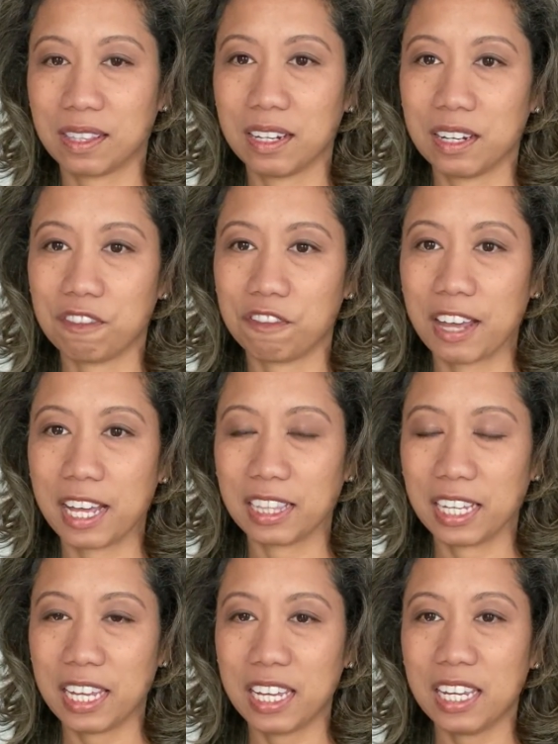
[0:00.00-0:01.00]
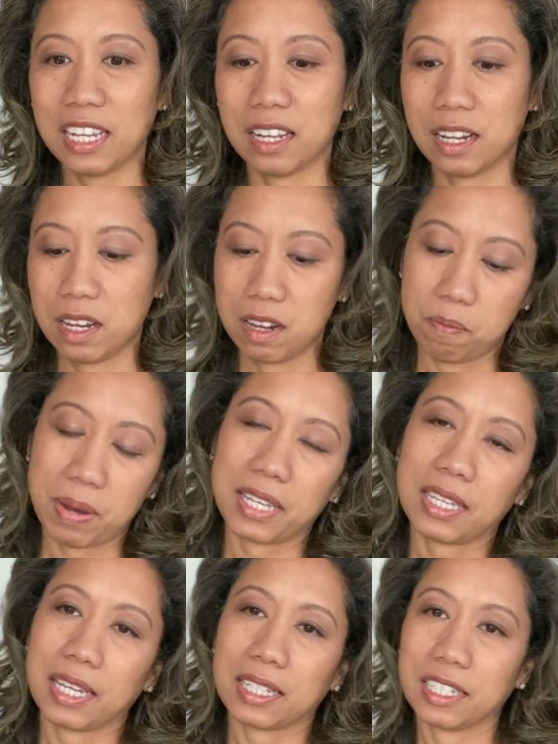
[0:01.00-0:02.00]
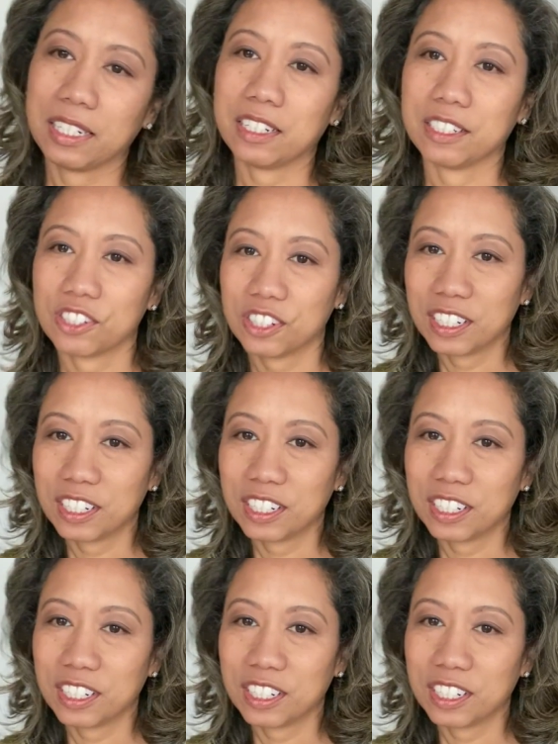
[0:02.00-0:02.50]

the Navelli by Caitlin Hunter.